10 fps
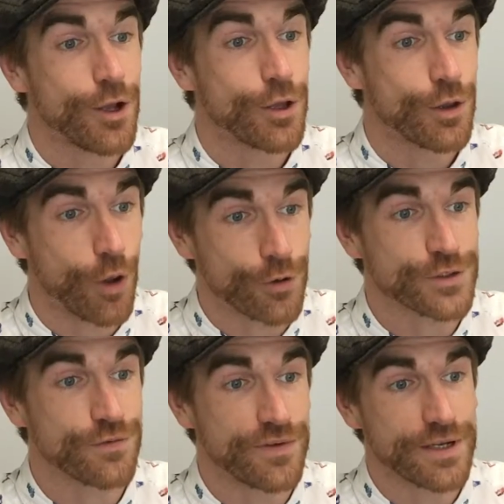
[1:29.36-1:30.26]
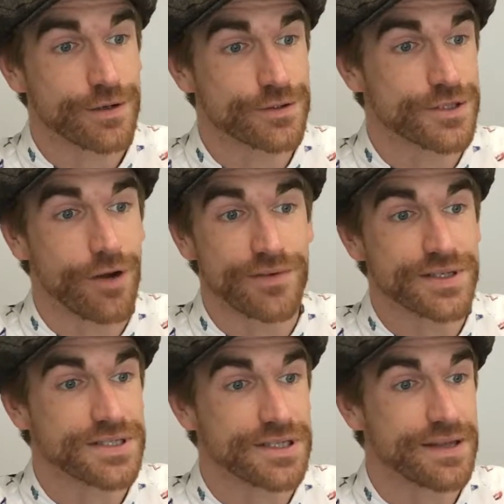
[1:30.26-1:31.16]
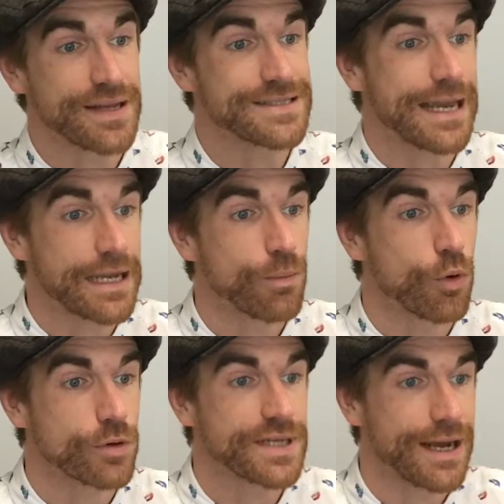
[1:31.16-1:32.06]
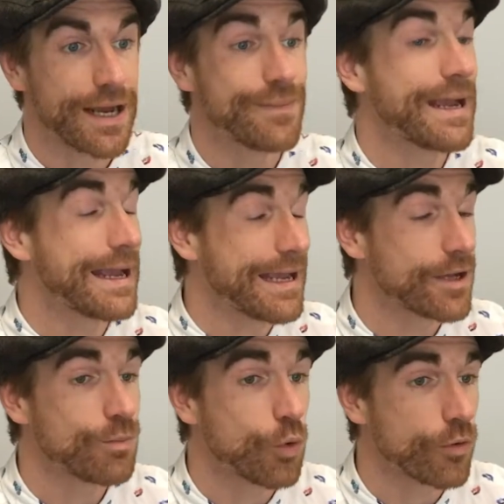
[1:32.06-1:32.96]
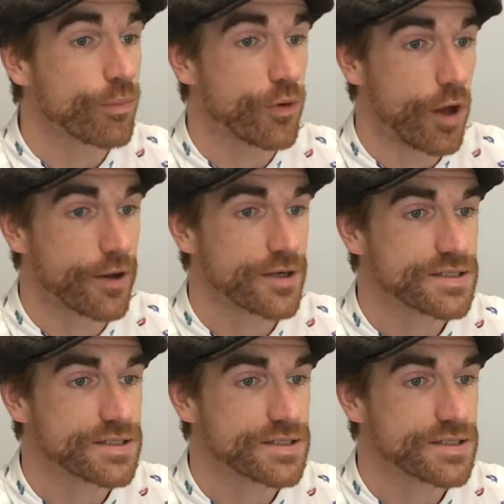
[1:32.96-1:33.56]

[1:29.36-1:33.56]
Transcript: Larger vehicles, obviously, they take more time and more product,